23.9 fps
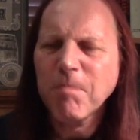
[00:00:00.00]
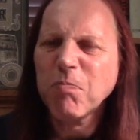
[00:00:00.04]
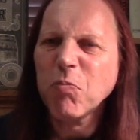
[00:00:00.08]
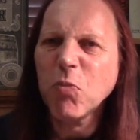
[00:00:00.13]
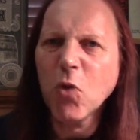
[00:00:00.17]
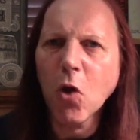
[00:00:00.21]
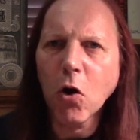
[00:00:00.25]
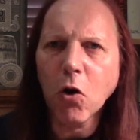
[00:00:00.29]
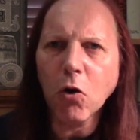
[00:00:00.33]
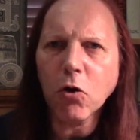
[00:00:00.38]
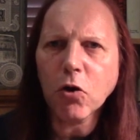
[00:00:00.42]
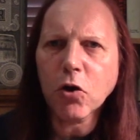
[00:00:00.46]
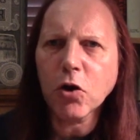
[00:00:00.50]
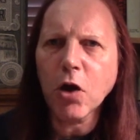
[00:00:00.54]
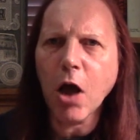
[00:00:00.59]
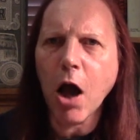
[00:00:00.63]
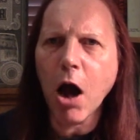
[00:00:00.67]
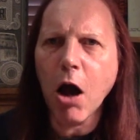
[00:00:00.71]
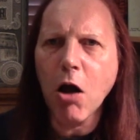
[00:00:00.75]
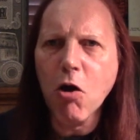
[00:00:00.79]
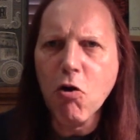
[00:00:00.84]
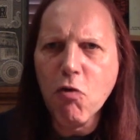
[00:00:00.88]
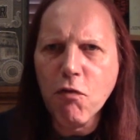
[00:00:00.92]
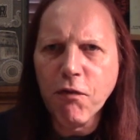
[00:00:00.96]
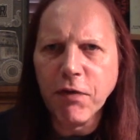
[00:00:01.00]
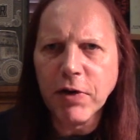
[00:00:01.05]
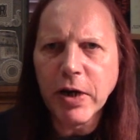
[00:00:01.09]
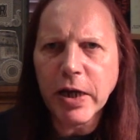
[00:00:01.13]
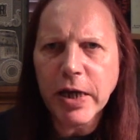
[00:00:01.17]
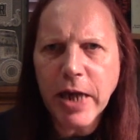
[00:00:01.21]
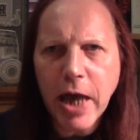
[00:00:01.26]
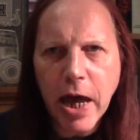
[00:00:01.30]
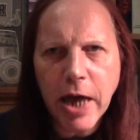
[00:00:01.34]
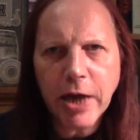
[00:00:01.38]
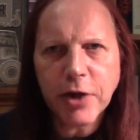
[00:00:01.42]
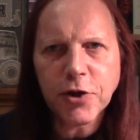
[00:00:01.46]
Not
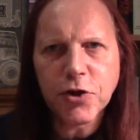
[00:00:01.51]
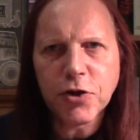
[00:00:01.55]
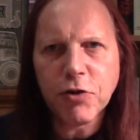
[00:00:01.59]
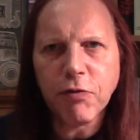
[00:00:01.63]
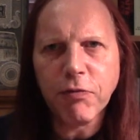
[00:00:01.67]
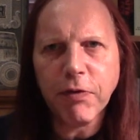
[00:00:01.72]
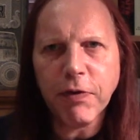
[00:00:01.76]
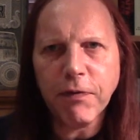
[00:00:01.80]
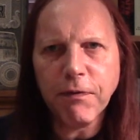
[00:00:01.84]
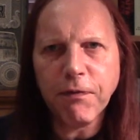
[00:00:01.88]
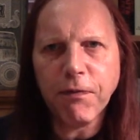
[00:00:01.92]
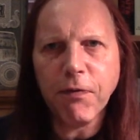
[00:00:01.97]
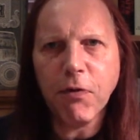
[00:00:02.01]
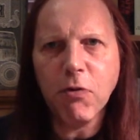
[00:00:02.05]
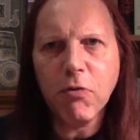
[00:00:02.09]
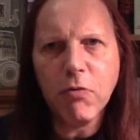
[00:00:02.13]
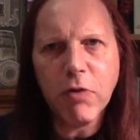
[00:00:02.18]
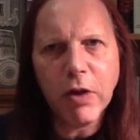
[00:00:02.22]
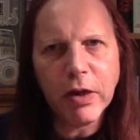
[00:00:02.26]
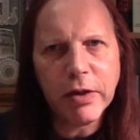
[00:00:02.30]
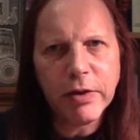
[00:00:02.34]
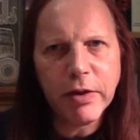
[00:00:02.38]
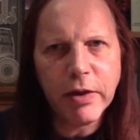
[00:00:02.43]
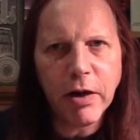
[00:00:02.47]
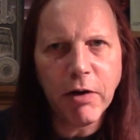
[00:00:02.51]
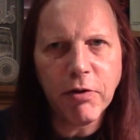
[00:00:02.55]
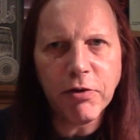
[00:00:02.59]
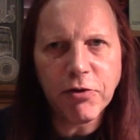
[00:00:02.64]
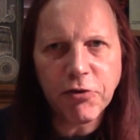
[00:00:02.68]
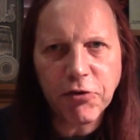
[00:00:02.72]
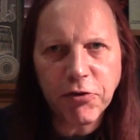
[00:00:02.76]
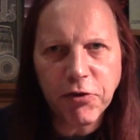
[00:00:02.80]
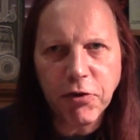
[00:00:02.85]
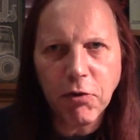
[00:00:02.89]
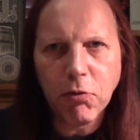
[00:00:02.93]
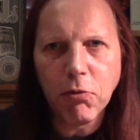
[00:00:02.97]
overly estery fruit, you know,
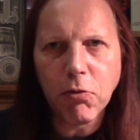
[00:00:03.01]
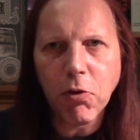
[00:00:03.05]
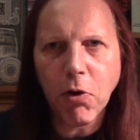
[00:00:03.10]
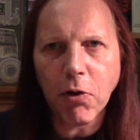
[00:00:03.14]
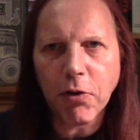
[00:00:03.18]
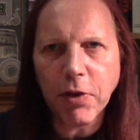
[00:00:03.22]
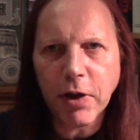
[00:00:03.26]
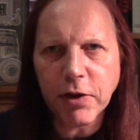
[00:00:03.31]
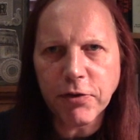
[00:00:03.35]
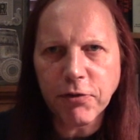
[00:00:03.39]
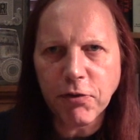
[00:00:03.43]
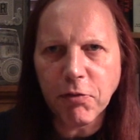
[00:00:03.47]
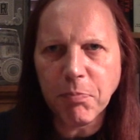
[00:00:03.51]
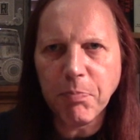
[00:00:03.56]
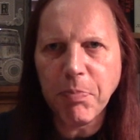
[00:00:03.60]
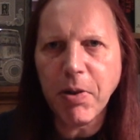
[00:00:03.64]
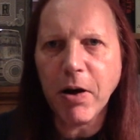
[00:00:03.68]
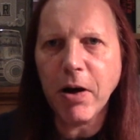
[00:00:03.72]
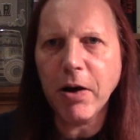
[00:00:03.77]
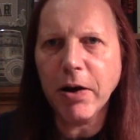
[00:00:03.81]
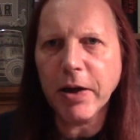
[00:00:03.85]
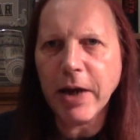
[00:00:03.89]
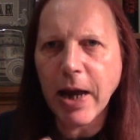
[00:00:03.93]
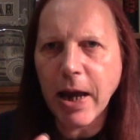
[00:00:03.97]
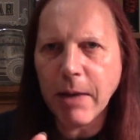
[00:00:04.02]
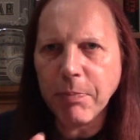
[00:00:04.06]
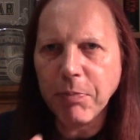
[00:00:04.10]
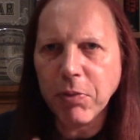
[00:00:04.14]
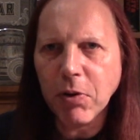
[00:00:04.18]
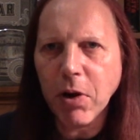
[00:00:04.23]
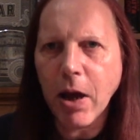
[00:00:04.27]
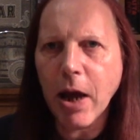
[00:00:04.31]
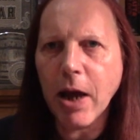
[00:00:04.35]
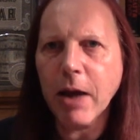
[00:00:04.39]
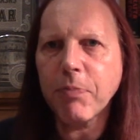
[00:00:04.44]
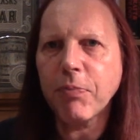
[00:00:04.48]
it's still got that sort of
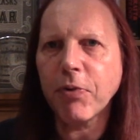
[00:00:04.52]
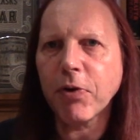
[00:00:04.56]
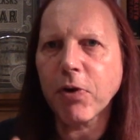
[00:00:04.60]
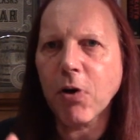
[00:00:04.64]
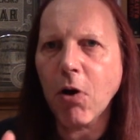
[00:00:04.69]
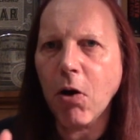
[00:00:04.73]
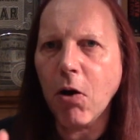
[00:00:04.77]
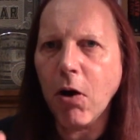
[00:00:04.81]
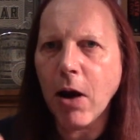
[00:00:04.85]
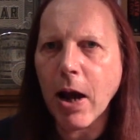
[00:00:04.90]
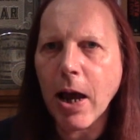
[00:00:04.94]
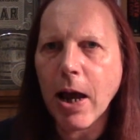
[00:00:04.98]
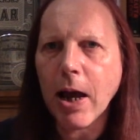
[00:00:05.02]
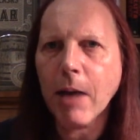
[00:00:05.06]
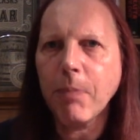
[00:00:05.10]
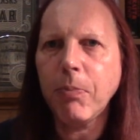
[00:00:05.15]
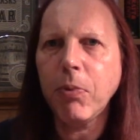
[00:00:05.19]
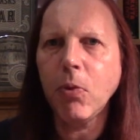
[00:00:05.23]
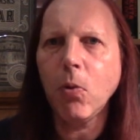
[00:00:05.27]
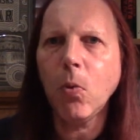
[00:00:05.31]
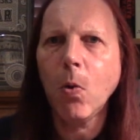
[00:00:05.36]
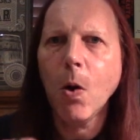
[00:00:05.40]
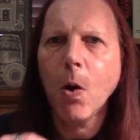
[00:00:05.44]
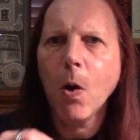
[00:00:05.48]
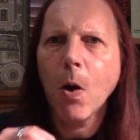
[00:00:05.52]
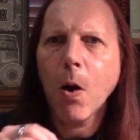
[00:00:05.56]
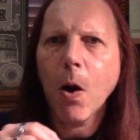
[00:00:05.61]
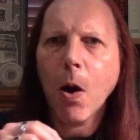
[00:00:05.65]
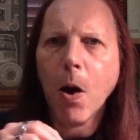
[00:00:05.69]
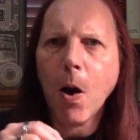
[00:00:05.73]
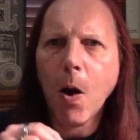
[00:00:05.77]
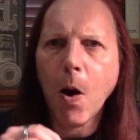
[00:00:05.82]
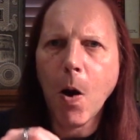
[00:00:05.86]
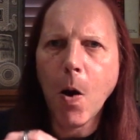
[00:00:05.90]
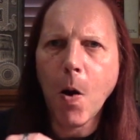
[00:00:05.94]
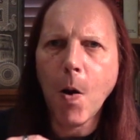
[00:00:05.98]
pineapple, apricot, apple,
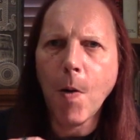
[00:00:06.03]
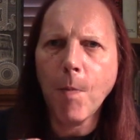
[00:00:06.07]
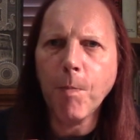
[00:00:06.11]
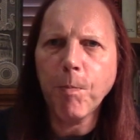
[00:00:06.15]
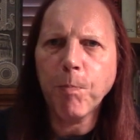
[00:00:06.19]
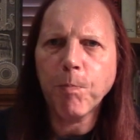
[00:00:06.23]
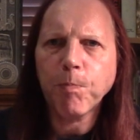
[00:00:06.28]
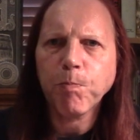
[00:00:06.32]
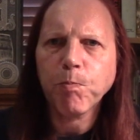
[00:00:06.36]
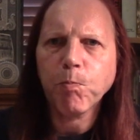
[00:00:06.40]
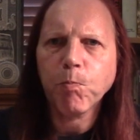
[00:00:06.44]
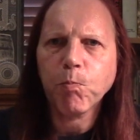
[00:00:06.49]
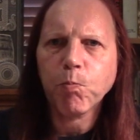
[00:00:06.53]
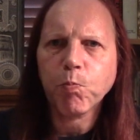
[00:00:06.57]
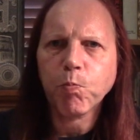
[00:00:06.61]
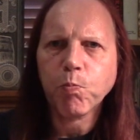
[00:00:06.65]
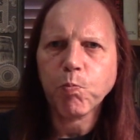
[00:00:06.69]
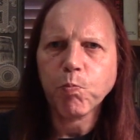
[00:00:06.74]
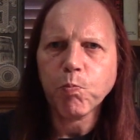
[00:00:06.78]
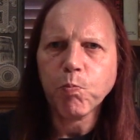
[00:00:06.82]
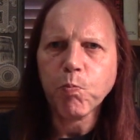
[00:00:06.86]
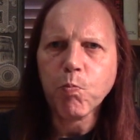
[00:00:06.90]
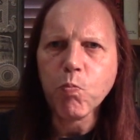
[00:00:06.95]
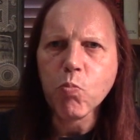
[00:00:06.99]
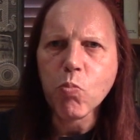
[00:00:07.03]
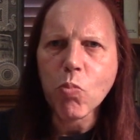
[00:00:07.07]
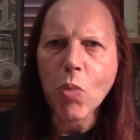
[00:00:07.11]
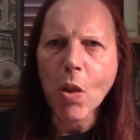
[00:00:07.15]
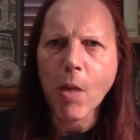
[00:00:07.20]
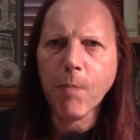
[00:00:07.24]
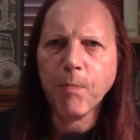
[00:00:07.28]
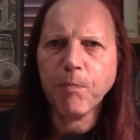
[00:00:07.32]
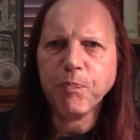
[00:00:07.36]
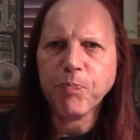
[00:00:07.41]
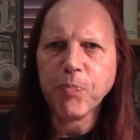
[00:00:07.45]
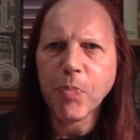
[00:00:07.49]

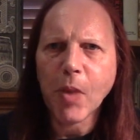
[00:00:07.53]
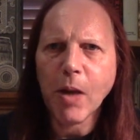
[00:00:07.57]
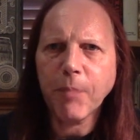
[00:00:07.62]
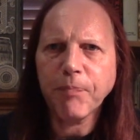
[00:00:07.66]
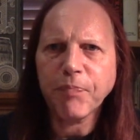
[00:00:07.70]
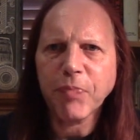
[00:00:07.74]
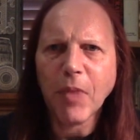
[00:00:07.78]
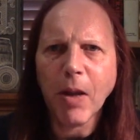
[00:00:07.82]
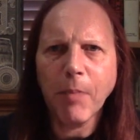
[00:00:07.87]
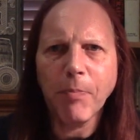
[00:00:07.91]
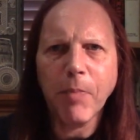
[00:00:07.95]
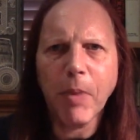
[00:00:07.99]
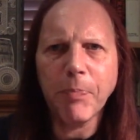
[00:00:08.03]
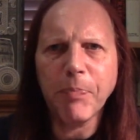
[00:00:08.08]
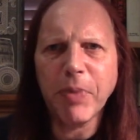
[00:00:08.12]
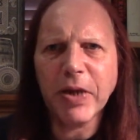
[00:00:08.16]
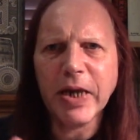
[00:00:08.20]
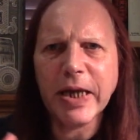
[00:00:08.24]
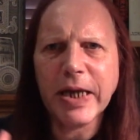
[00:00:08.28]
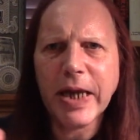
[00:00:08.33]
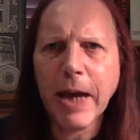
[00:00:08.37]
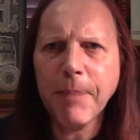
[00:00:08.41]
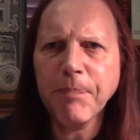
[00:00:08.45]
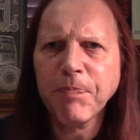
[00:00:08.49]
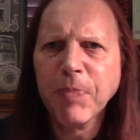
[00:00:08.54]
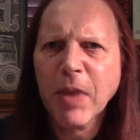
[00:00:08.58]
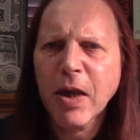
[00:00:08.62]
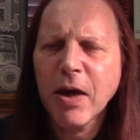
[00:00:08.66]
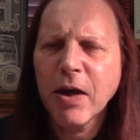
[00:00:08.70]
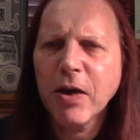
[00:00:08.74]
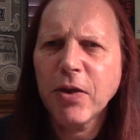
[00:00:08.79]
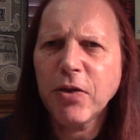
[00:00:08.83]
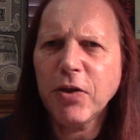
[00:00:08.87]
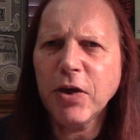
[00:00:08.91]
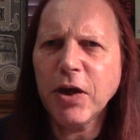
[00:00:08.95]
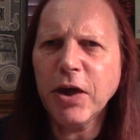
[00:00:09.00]
but again,
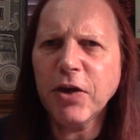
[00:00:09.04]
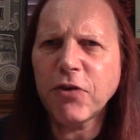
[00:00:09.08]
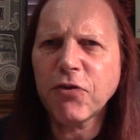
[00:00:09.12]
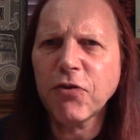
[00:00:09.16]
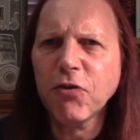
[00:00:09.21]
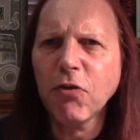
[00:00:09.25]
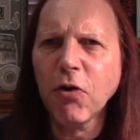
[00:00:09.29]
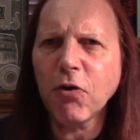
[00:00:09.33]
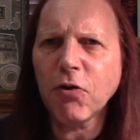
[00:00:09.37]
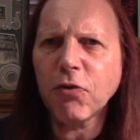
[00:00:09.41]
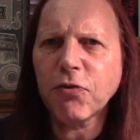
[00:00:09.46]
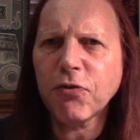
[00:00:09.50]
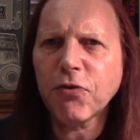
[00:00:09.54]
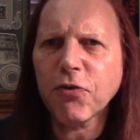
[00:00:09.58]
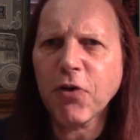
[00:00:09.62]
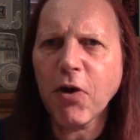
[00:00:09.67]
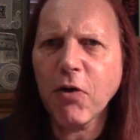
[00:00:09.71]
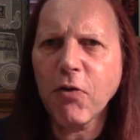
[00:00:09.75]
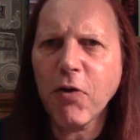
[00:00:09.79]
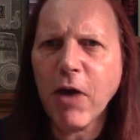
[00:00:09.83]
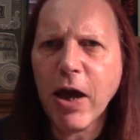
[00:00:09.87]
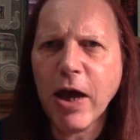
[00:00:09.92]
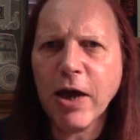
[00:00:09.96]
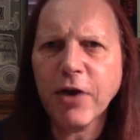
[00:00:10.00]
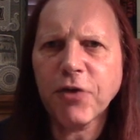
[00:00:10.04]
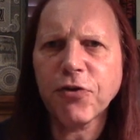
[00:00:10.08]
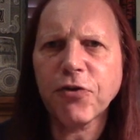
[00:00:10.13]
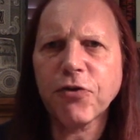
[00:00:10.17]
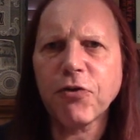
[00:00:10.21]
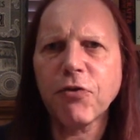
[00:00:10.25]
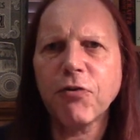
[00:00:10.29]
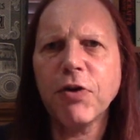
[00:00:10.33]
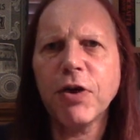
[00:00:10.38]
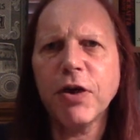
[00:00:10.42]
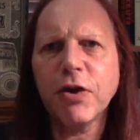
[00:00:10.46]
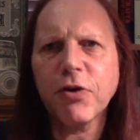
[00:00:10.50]
it's not so
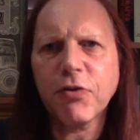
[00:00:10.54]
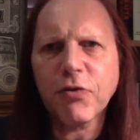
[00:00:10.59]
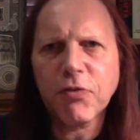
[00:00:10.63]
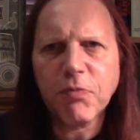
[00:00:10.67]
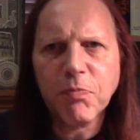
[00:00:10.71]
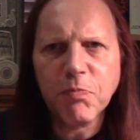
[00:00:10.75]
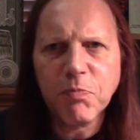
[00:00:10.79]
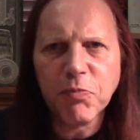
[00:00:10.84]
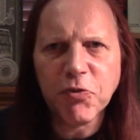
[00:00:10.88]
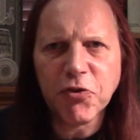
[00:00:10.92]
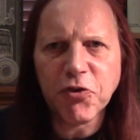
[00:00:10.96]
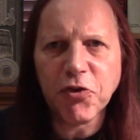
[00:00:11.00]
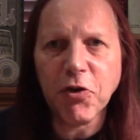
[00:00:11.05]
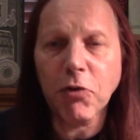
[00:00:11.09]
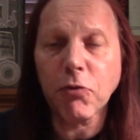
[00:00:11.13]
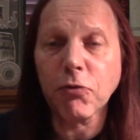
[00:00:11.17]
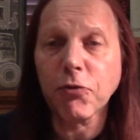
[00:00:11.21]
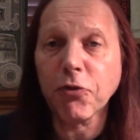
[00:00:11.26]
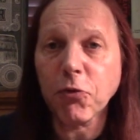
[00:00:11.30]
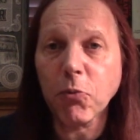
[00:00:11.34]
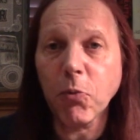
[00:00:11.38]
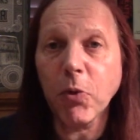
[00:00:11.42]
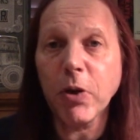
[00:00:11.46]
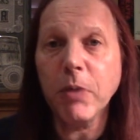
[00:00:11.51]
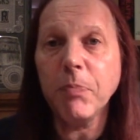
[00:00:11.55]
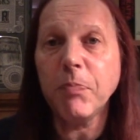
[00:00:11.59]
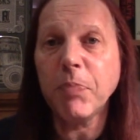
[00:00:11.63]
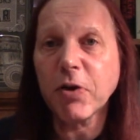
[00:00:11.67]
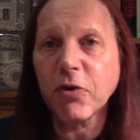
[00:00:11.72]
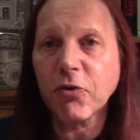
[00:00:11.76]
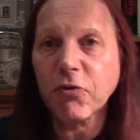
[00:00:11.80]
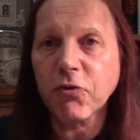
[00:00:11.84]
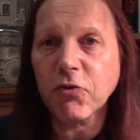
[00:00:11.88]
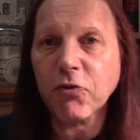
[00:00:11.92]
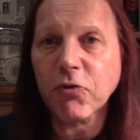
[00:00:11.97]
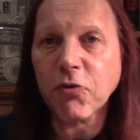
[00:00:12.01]
estery, it's still sweet
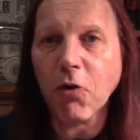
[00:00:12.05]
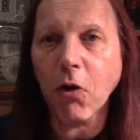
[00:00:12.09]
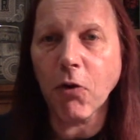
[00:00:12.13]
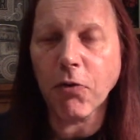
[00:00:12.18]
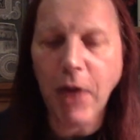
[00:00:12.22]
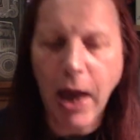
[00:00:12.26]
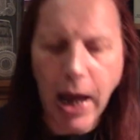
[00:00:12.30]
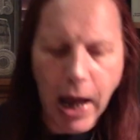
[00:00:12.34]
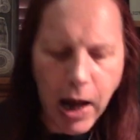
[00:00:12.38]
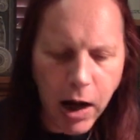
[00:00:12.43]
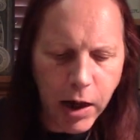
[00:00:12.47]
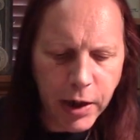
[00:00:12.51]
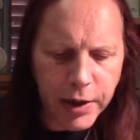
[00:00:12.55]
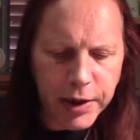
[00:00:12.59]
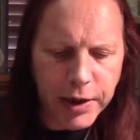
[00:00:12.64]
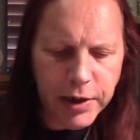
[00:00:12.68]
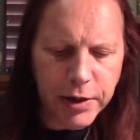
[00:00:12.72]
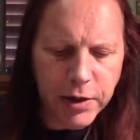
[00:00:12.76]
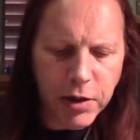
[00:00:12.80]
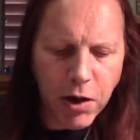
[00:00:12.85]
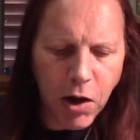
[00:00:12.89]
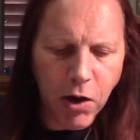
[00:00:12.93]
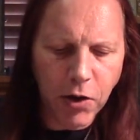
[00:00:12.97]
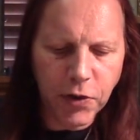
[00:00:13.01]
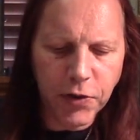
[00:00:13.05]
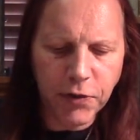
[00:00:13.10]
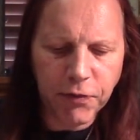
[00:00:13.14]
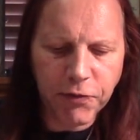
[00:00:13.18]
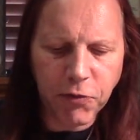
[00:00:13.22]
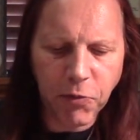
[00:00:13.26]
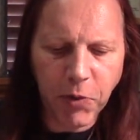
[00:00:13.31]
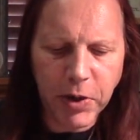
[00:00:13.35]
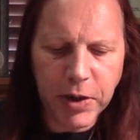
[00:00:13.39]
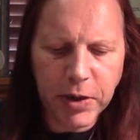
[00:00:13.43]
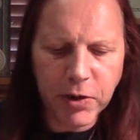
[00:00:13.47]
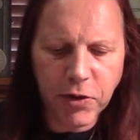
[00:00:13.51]
because it's got that honeyed kind of
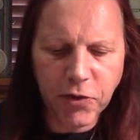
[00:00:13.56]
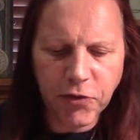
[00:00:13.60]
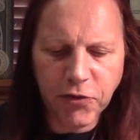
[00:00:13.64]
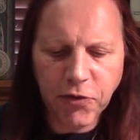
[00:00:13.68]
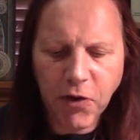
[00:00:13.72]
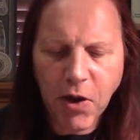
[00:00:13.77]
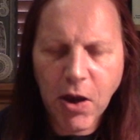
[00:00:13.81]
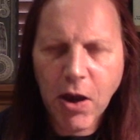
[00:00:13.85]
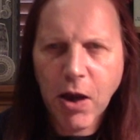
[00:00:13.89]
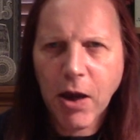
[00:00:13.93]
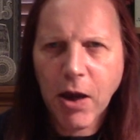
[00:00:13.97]
sweetness.